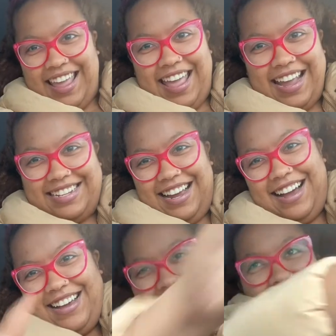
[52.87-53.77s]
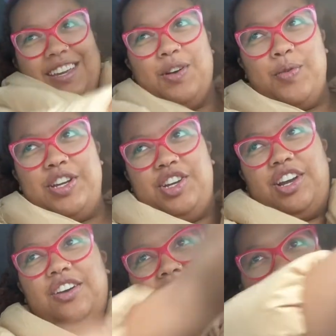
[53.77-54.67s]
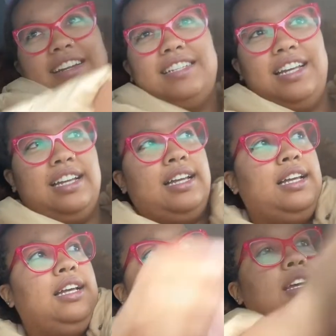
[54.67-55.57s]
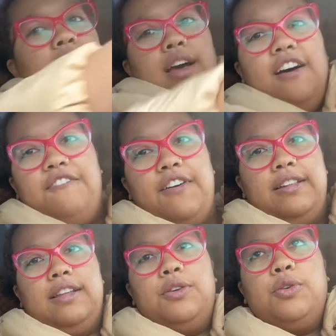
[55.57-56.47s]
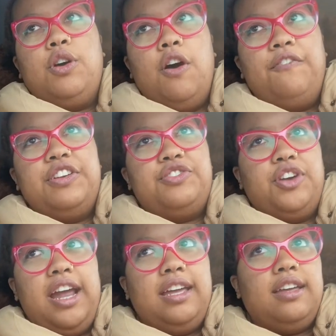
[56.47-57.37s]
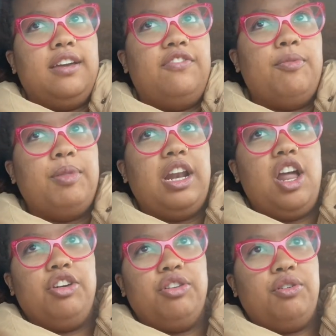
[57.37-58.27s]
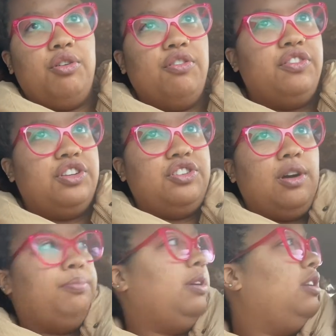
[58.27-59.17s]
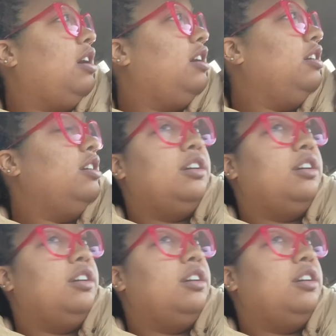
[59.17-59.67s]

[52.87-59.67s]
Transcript: And I think we should go get a fun little coffee drink from the local coffee shop, you know?